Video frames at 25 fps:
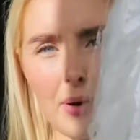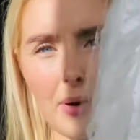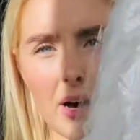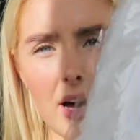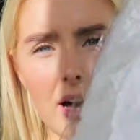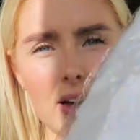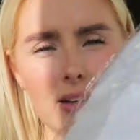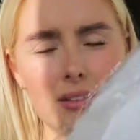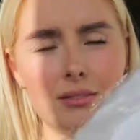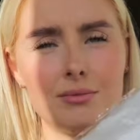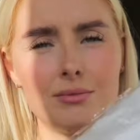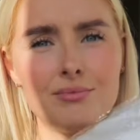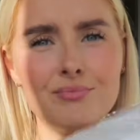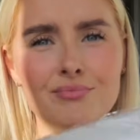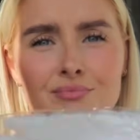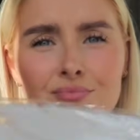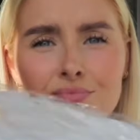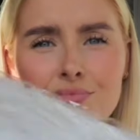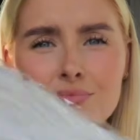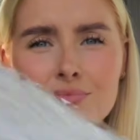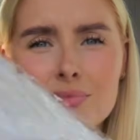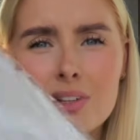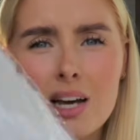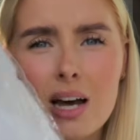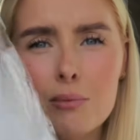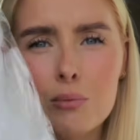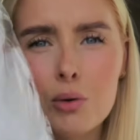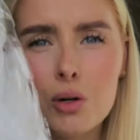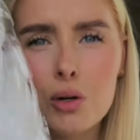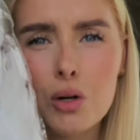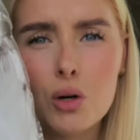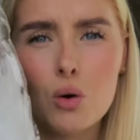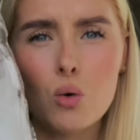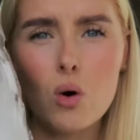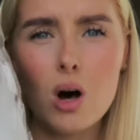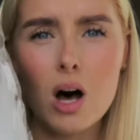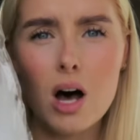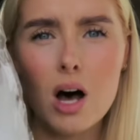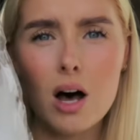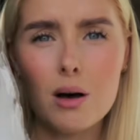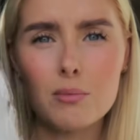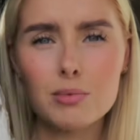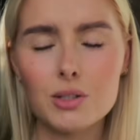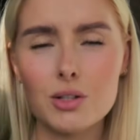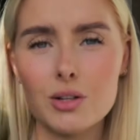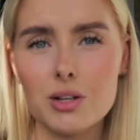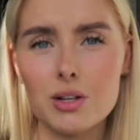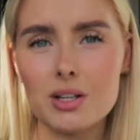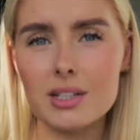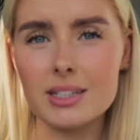but I'm going to go up
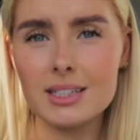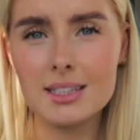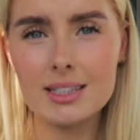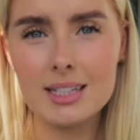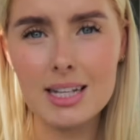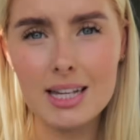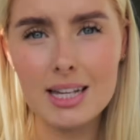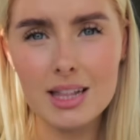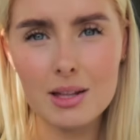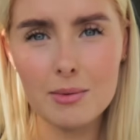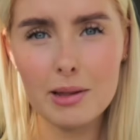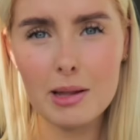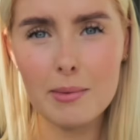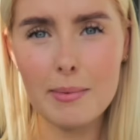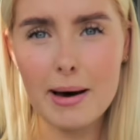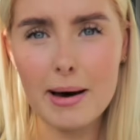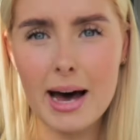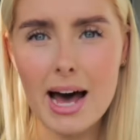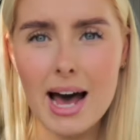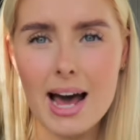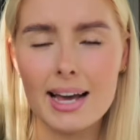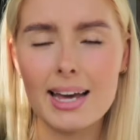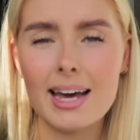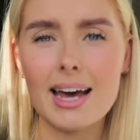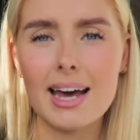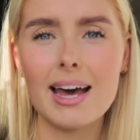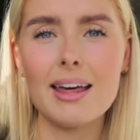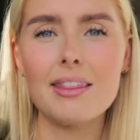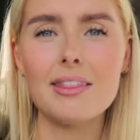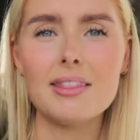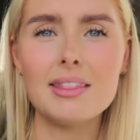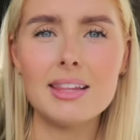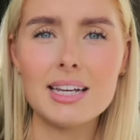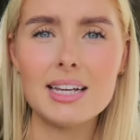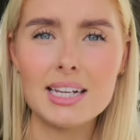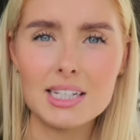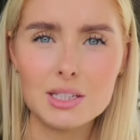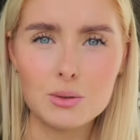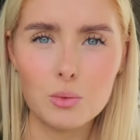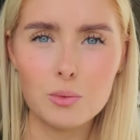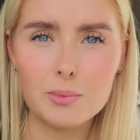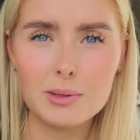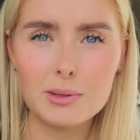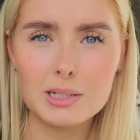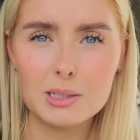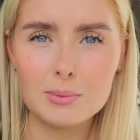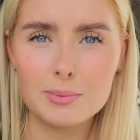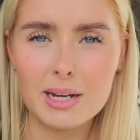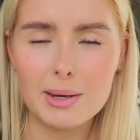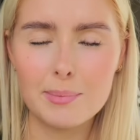so you can see them at the back. These will
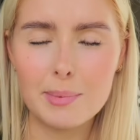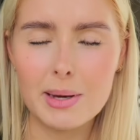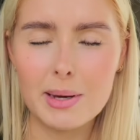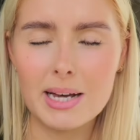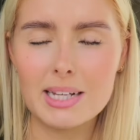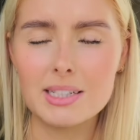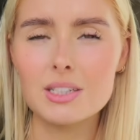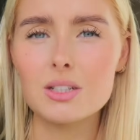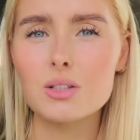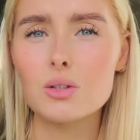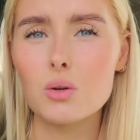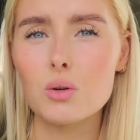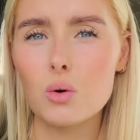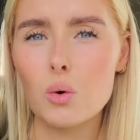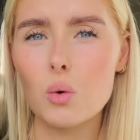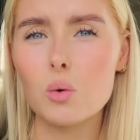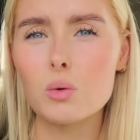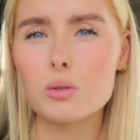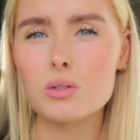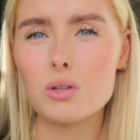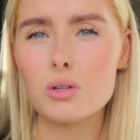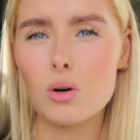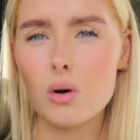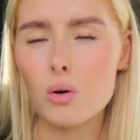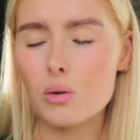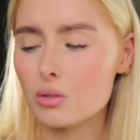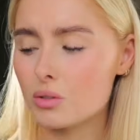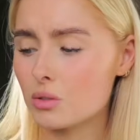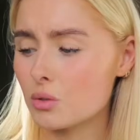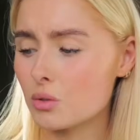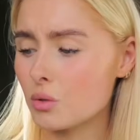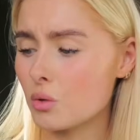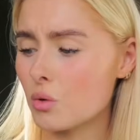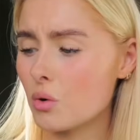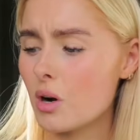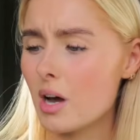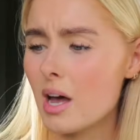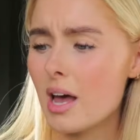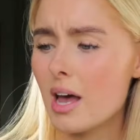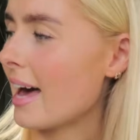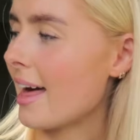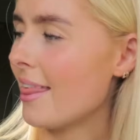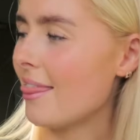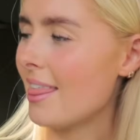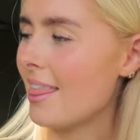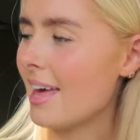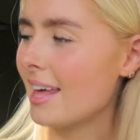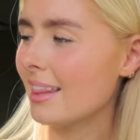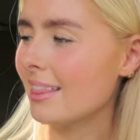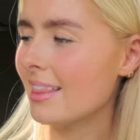be spray painted gold also.
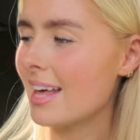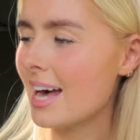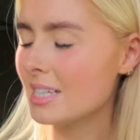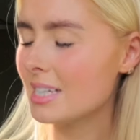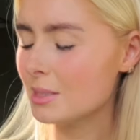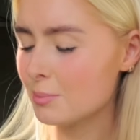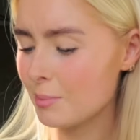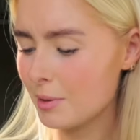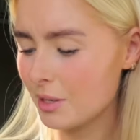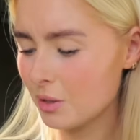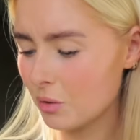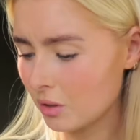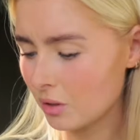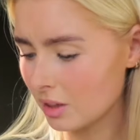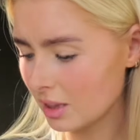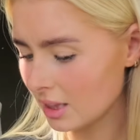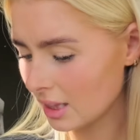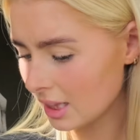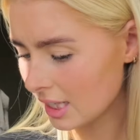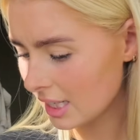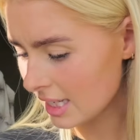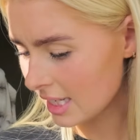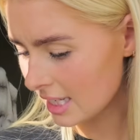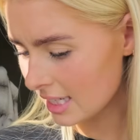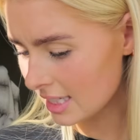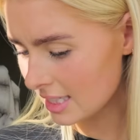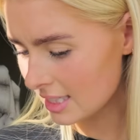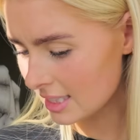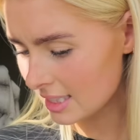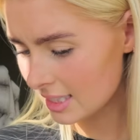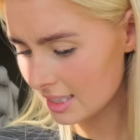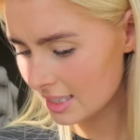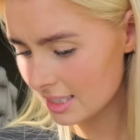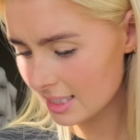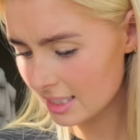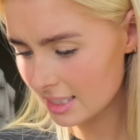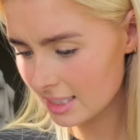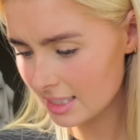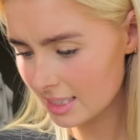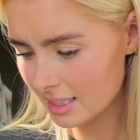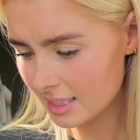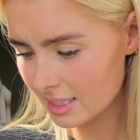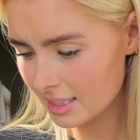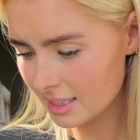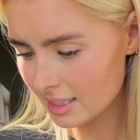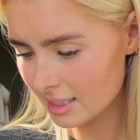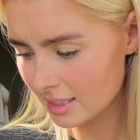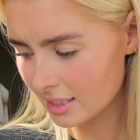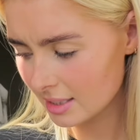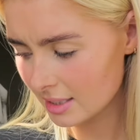And then last but not least,
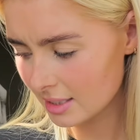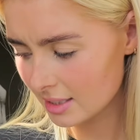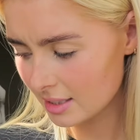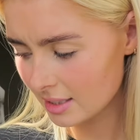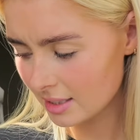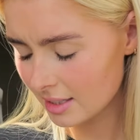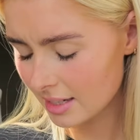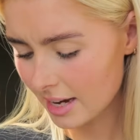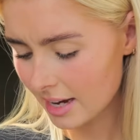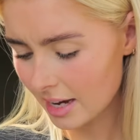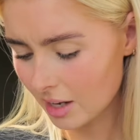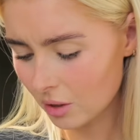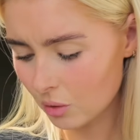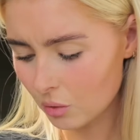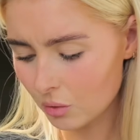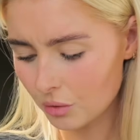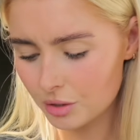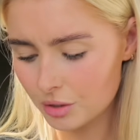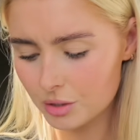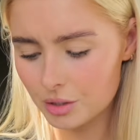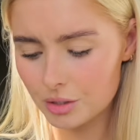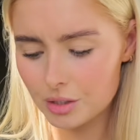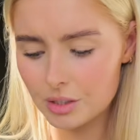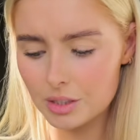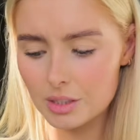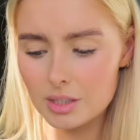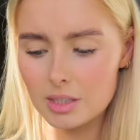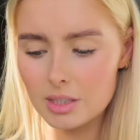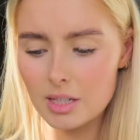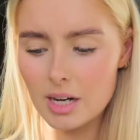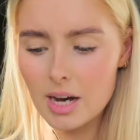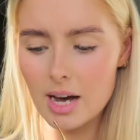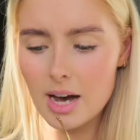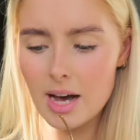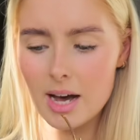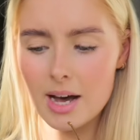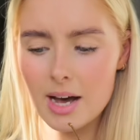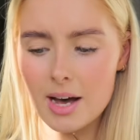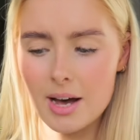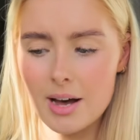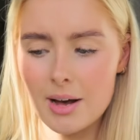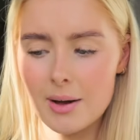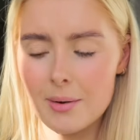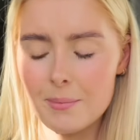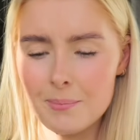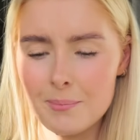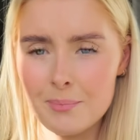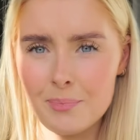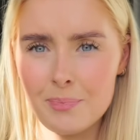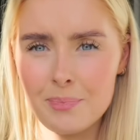I ordered
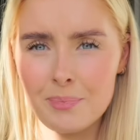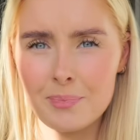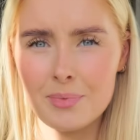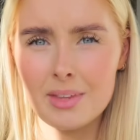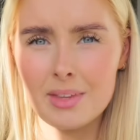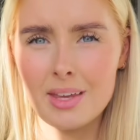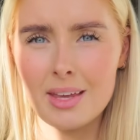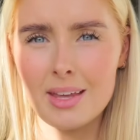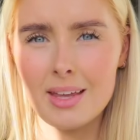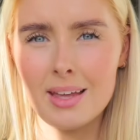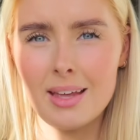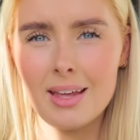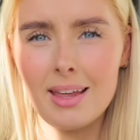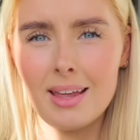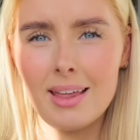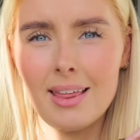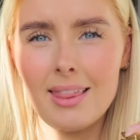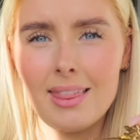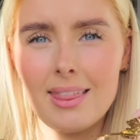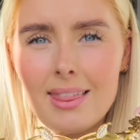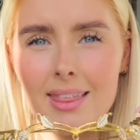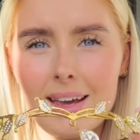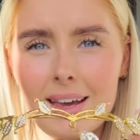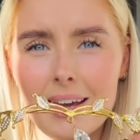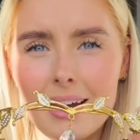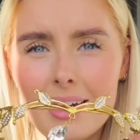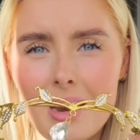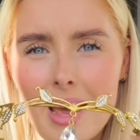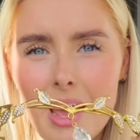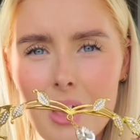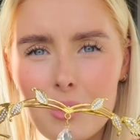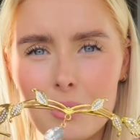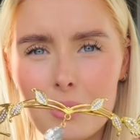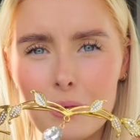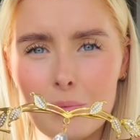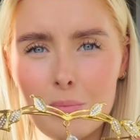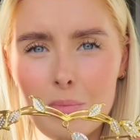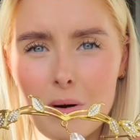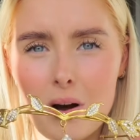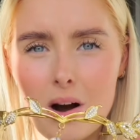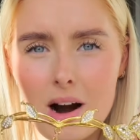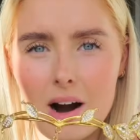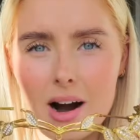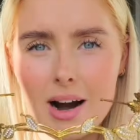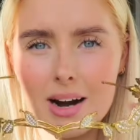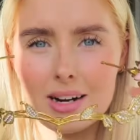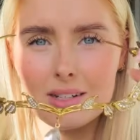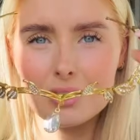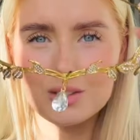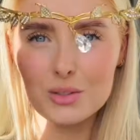the crown
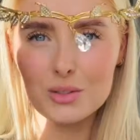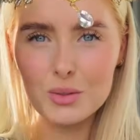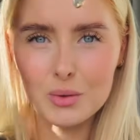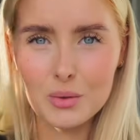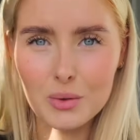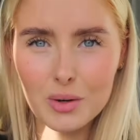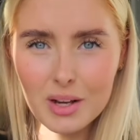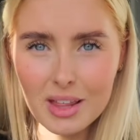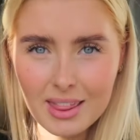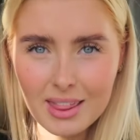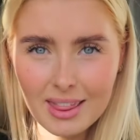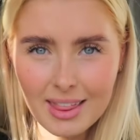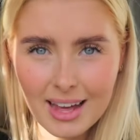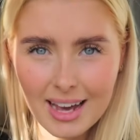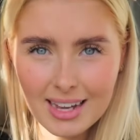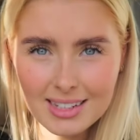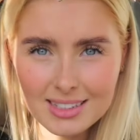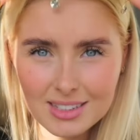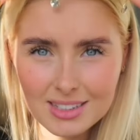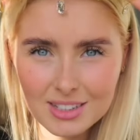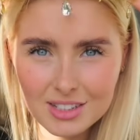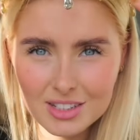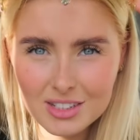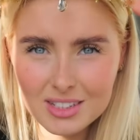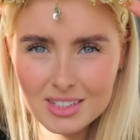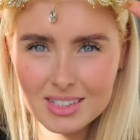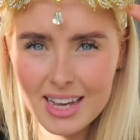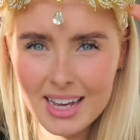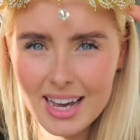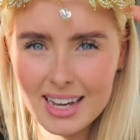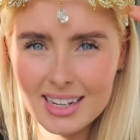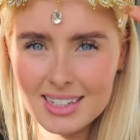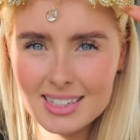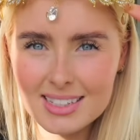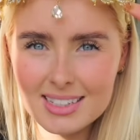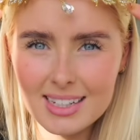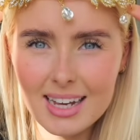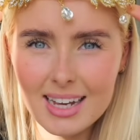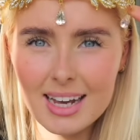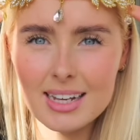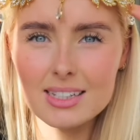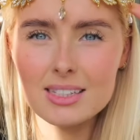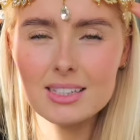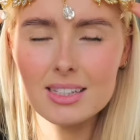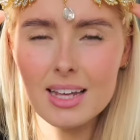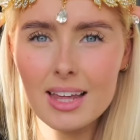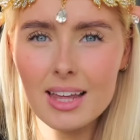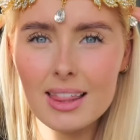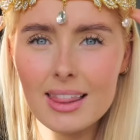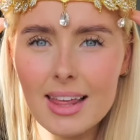part. So this just kind of
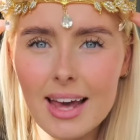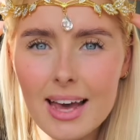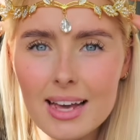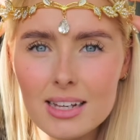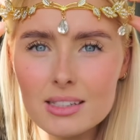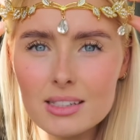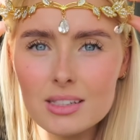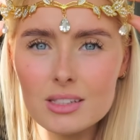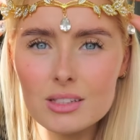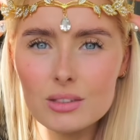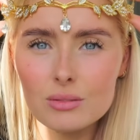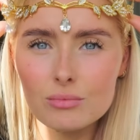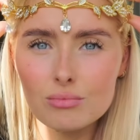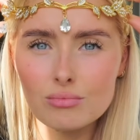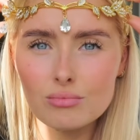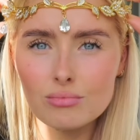sits like this.